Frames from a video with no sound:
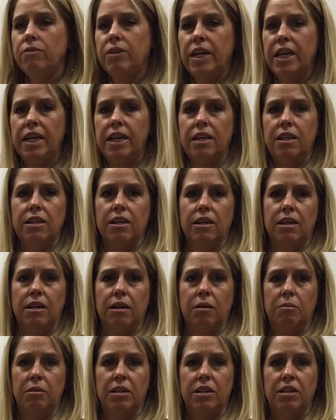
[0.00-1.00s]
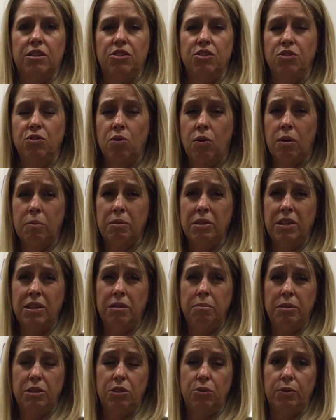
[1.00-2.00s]
rate is normally
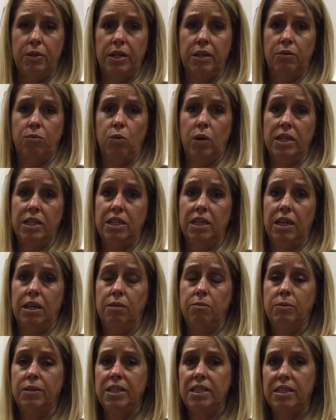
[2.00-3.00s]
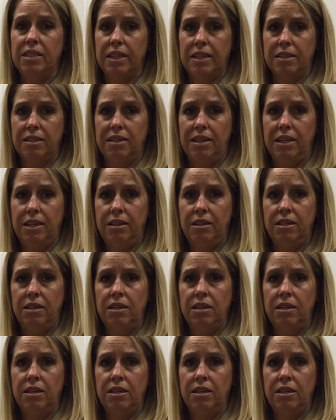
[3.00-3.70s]
between 110 and 160.